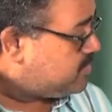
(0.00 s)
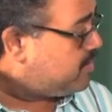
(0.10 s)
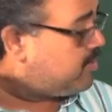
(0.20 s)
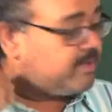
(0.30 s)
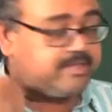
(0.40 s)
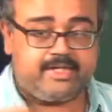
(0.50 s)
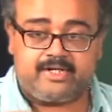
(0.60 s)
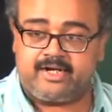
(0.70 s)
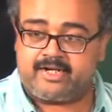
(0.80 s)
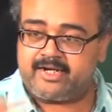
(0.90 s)
go over the
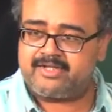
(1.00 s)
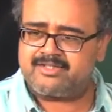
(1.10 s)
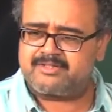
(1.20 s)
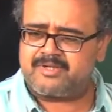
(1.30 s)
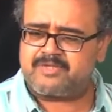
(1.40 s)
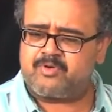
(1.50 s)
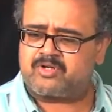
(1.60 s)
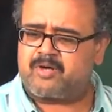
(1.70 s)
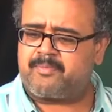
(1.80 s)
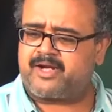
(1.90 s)
tree. So it is much more
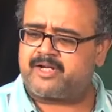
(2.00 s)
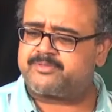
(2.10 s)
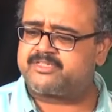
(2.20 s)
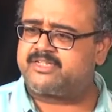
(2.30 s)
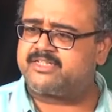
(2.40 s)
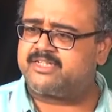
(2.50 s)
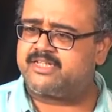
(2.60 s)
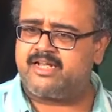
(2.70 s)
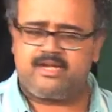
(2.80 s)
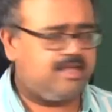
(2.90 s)
compact representation
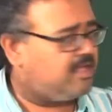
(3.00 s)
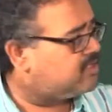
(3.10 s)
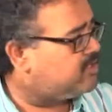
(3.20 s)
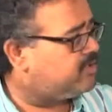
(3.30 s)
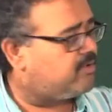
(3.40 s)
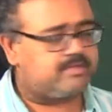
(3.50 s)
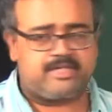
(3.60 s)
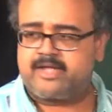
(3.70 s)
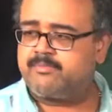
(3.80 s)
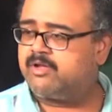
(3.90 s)
than going over the
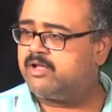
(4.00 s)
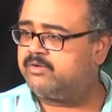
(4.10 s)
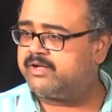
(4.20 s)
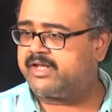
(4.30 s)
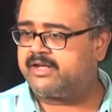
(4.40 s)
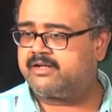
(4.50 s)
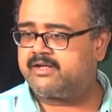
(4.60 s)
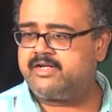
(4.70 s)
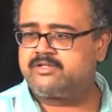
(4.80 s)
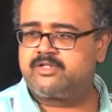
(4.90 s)
table all over again,
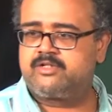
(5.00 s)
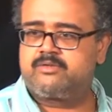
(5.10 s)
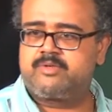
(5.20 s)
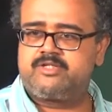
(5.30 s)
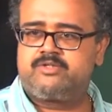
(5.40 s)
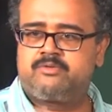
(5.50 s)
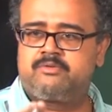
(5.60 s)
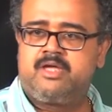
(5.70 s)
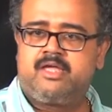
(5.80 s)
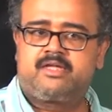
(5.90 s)
right. So you don't, once you
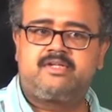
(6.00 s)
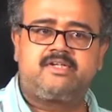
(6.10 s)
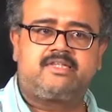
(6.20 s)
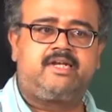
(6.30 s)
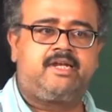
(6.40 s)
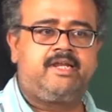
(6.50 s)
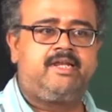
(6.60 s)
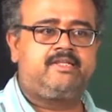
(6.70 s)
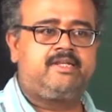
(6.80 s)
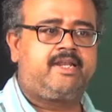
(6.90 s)
construct the
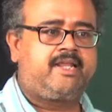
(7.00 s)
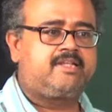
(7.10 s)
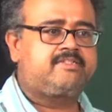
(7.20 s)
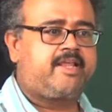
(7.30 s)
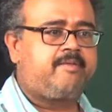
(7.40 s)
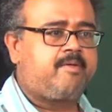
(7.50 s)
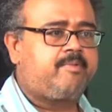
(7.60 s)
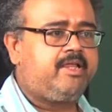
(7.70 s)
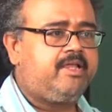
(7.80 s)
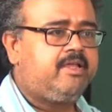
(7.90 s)
tree can stay in
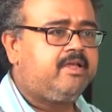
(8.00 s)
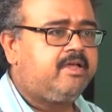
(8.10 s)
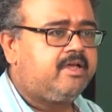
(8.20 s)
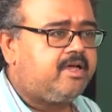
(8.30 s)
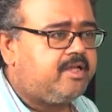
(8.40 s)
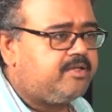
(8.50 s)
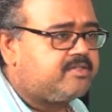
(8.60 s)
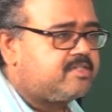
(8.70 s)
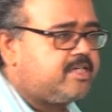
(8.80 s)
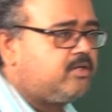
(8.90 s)
memory, and you
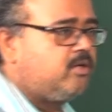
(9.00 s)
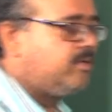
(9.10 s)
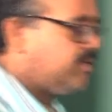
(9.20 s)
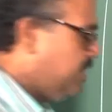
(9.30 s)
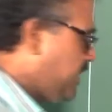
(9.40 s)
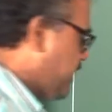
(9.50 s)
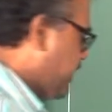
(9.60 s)
essentially go over the tree